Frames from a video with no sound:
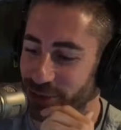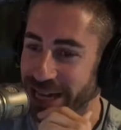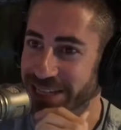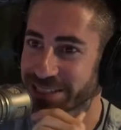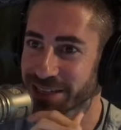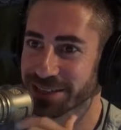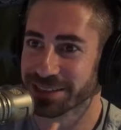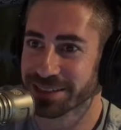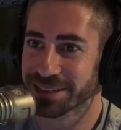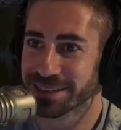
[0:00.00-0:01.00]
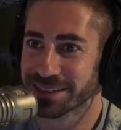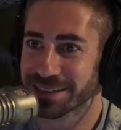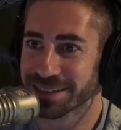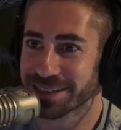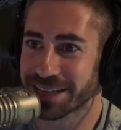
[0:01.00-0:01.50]
answer
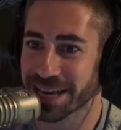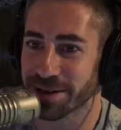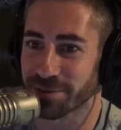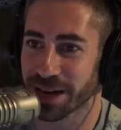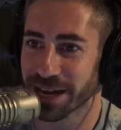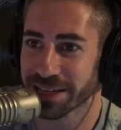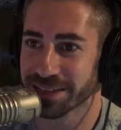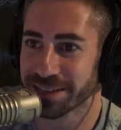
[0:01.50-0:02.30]
again. Kim, right?